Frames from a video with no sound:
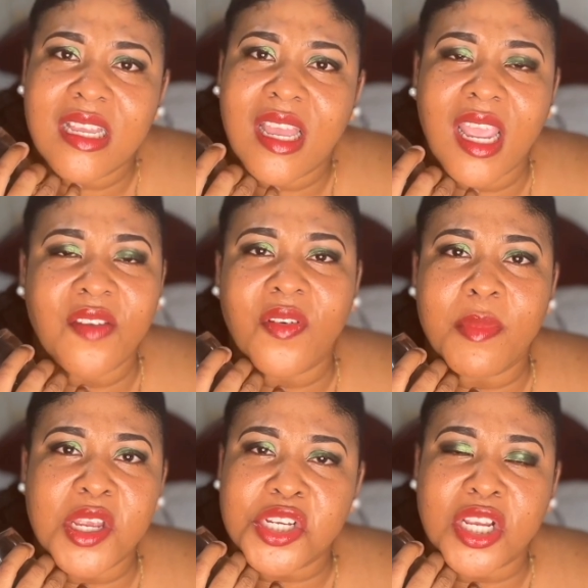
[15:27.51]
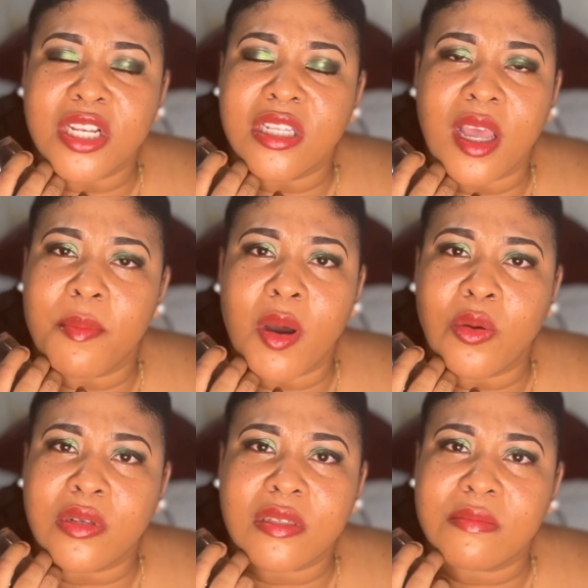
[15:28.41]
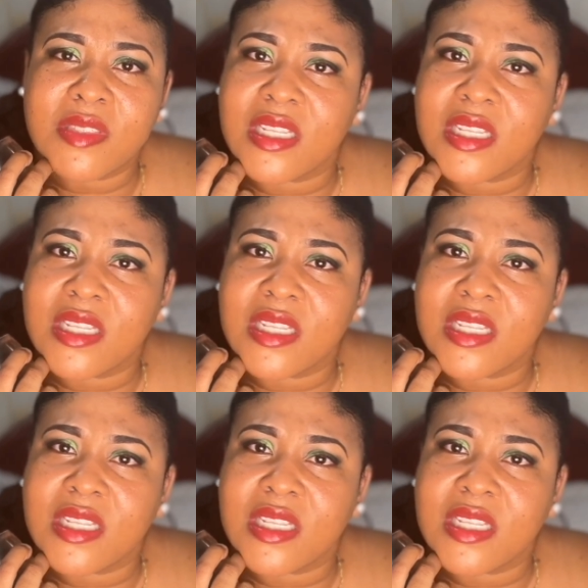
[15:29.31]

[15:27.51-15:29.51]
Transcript: information about St.